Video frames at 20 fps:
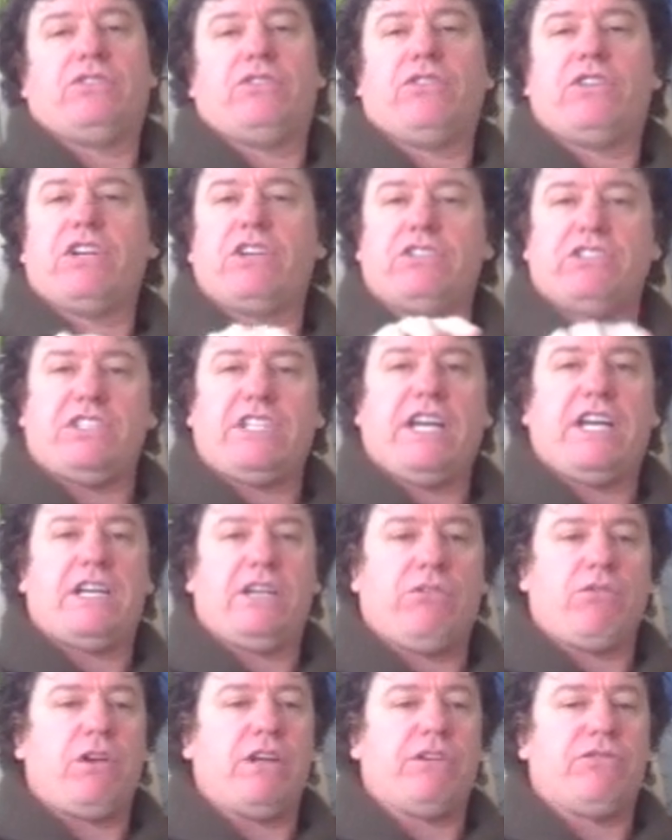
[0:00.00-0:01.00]
So they're
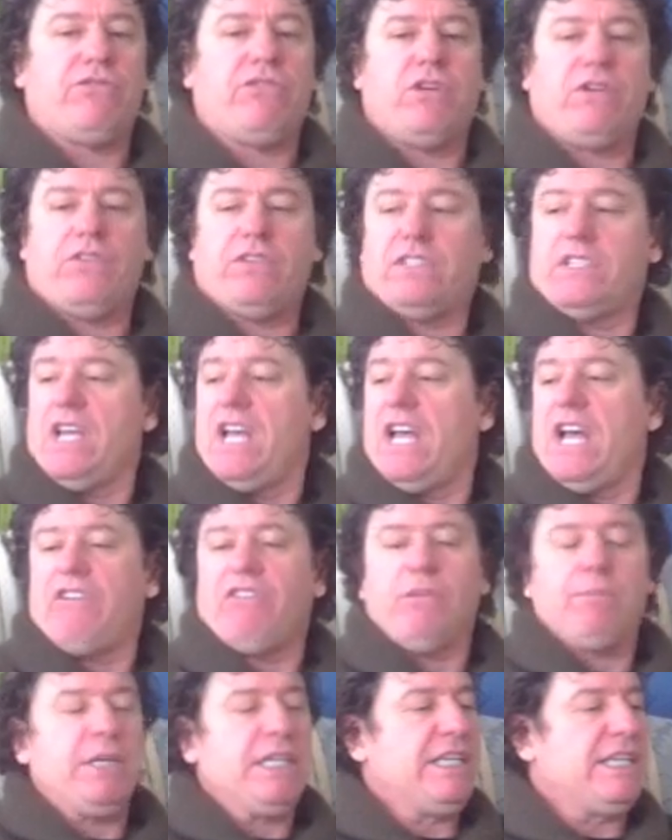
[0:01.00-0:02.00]
standing right in front of us.
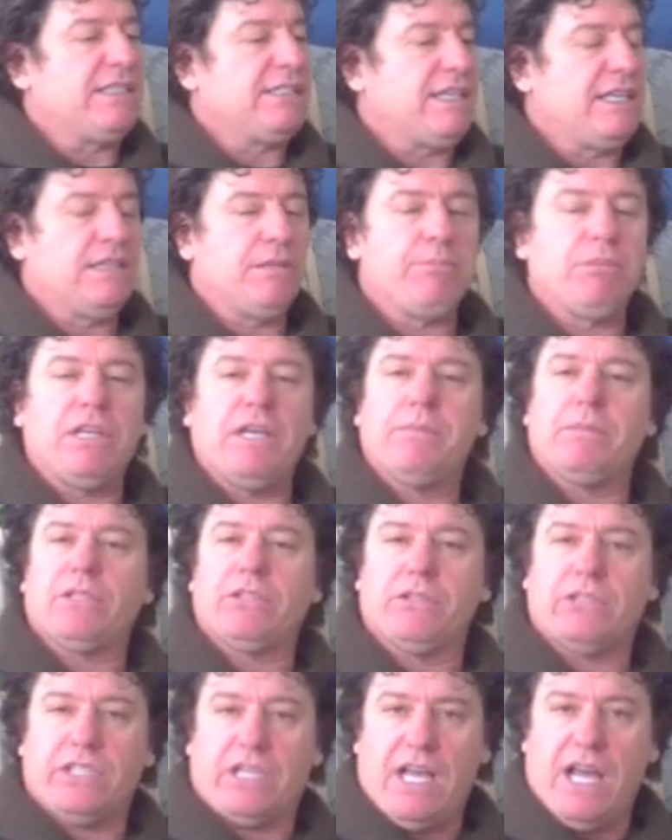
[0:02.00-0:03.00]
Everybody gets on the plane, but
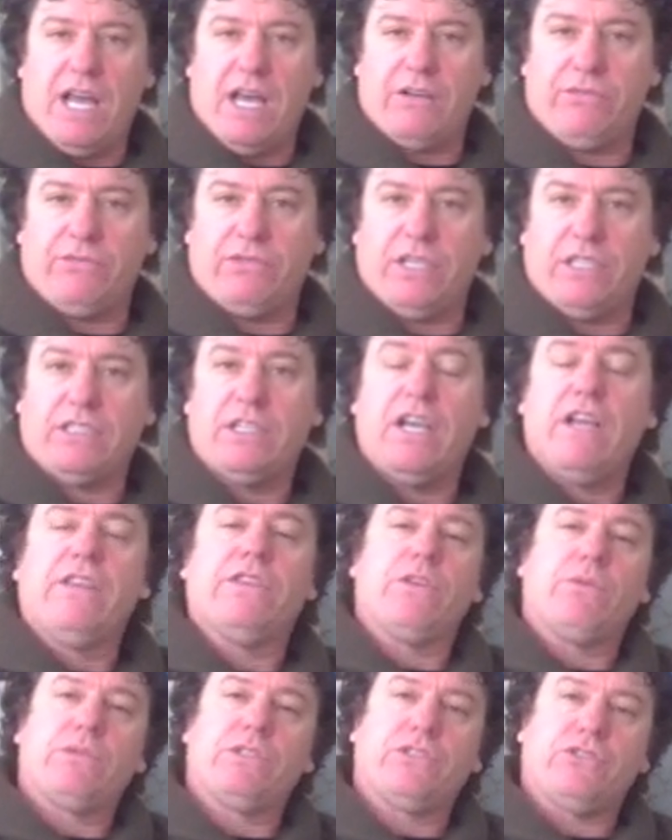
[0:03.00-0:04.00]
there's a conflict.
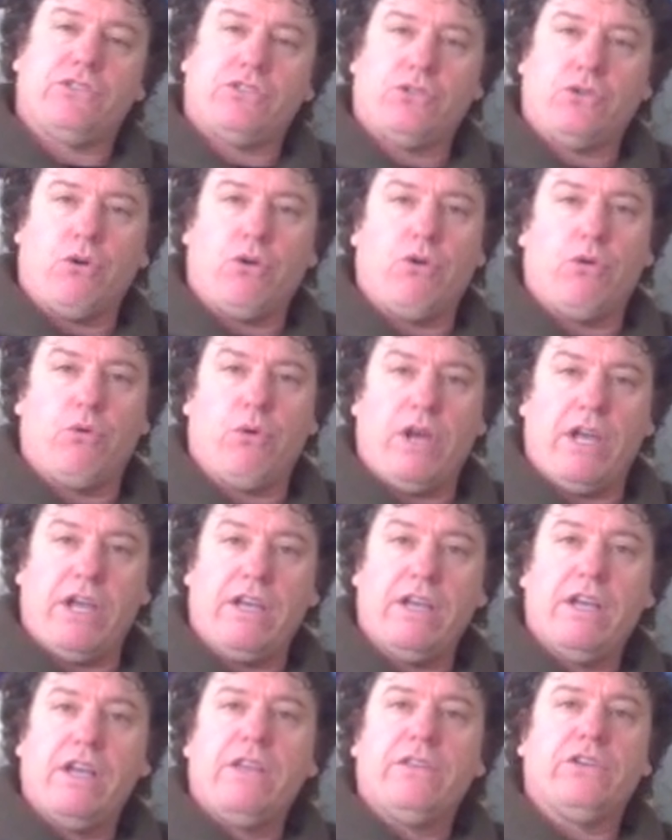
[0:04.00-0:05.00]
There was a stowaway.
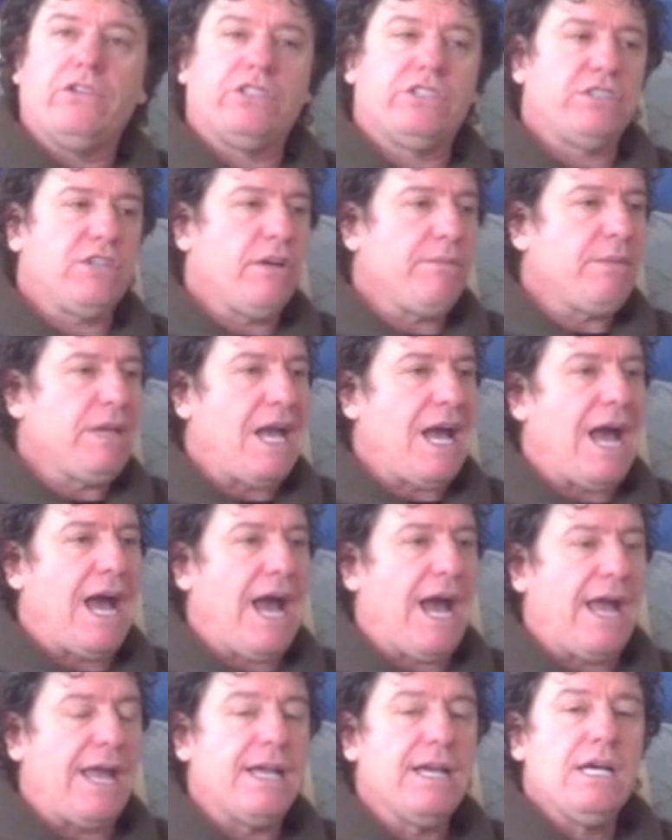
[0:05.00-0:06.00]
There's some
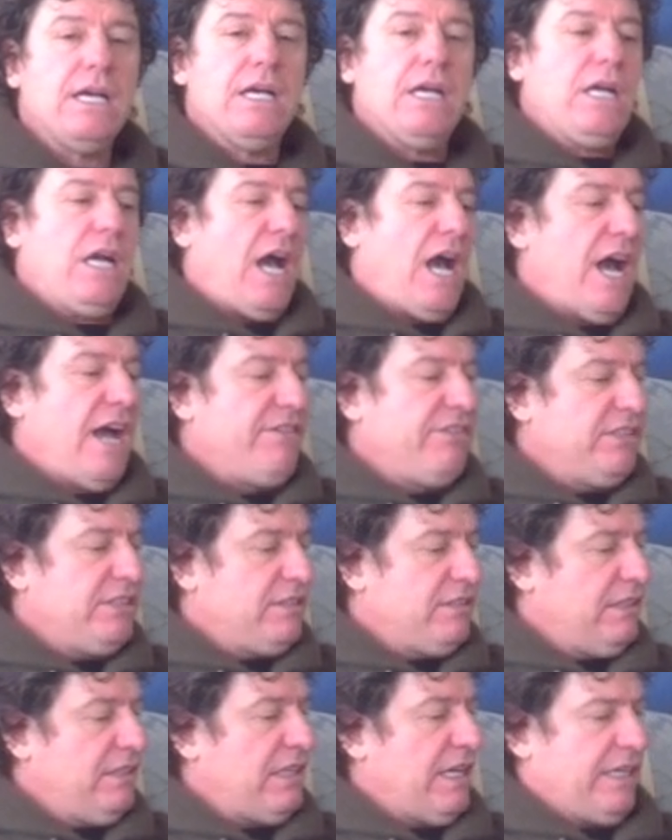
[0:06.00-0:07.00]
guy,
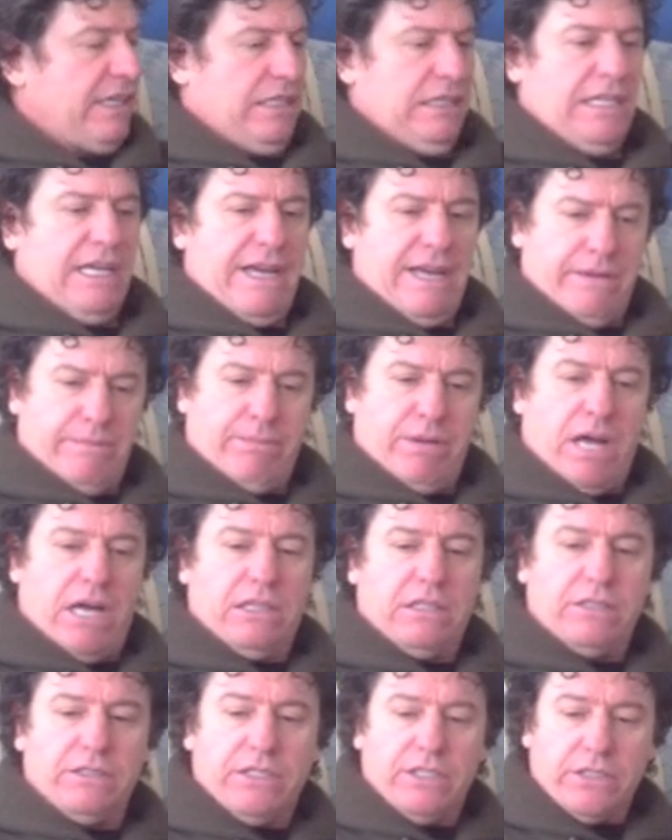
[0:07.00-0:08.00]
obviously like a Latin
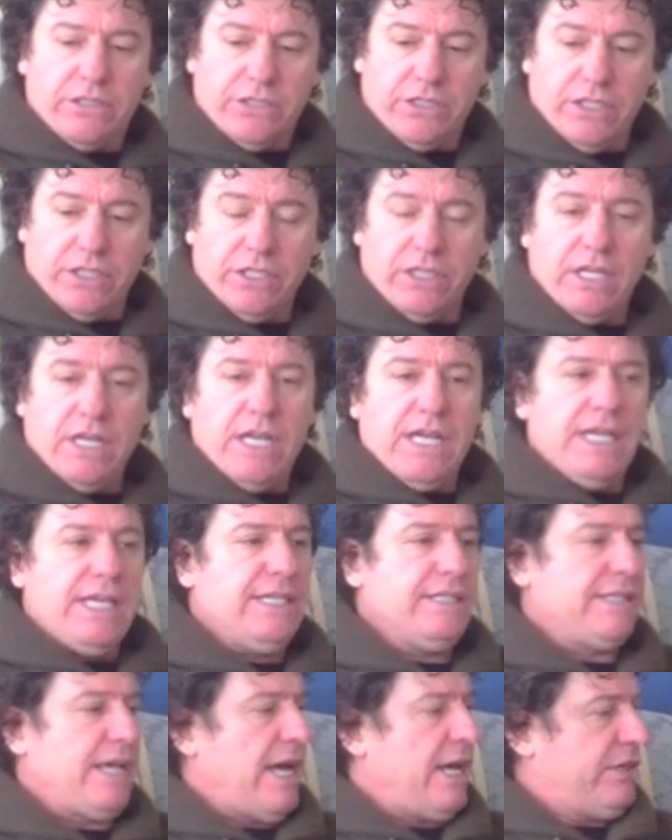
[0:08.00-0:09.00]
politician.
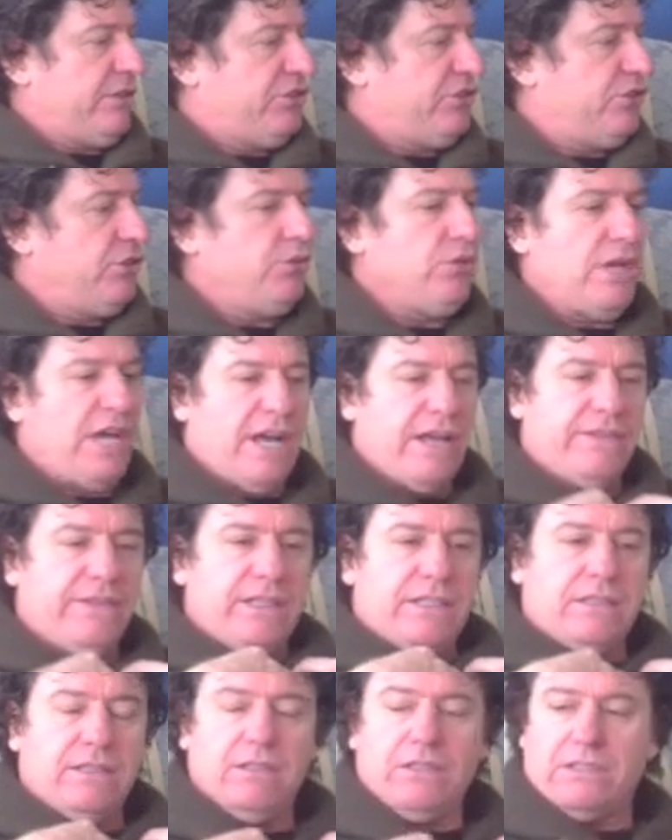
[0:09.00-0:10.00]
He's got a suit on
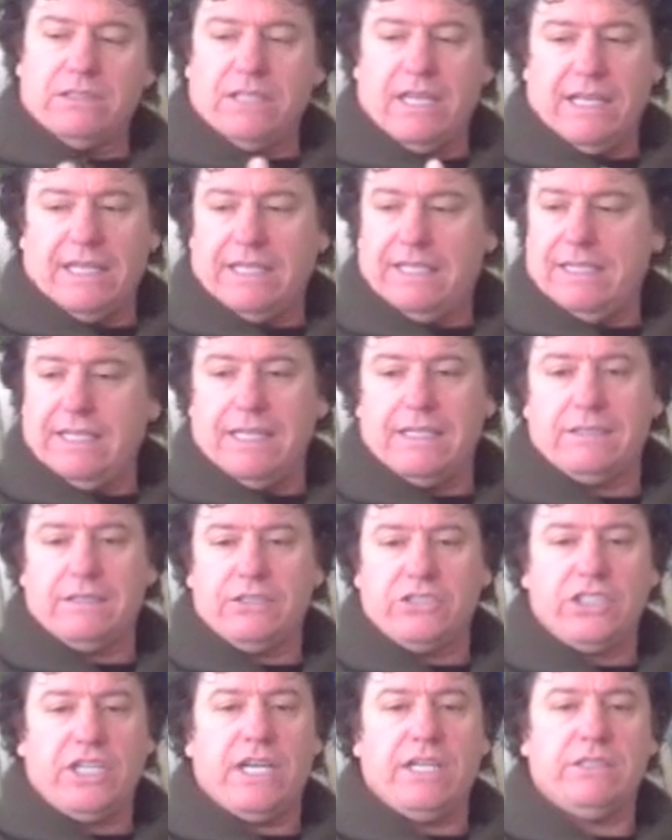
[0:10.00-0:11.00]
that looks like he
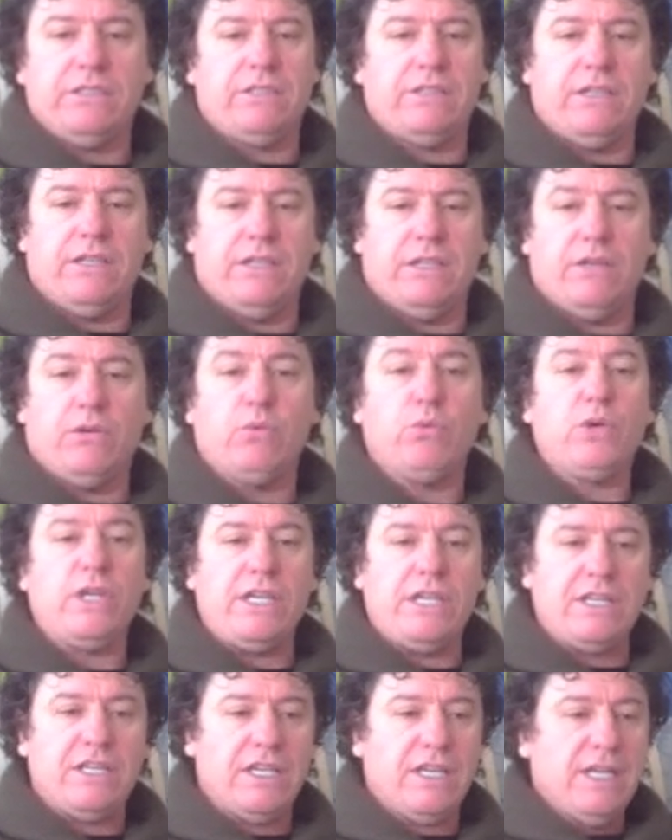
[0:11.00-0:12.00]
hasn't changed it in a
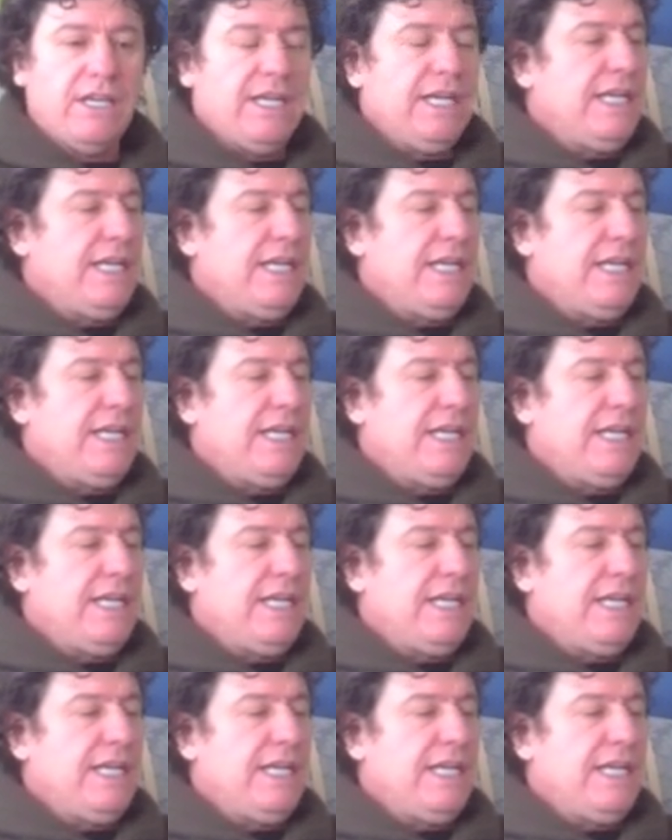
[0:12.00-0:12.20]
week.